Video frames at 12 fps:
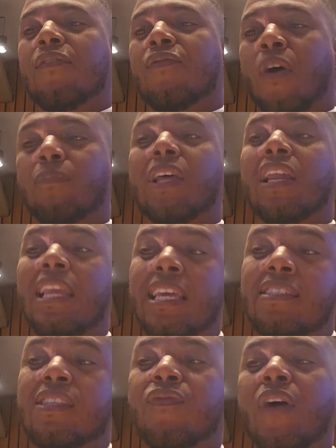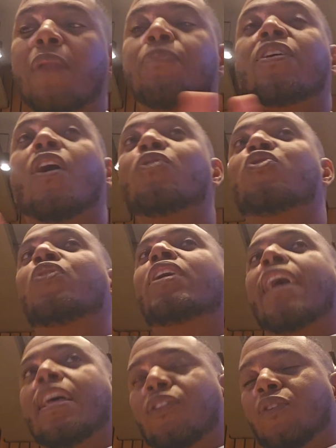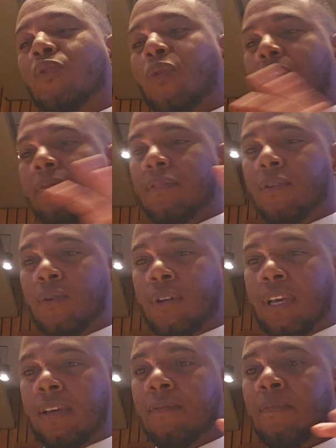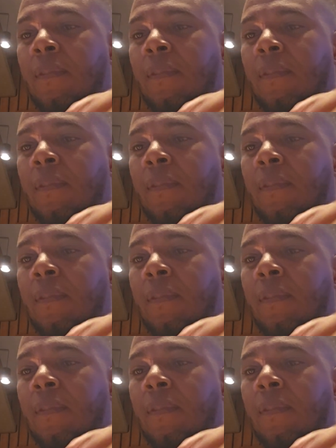from the least developed country category. Okay,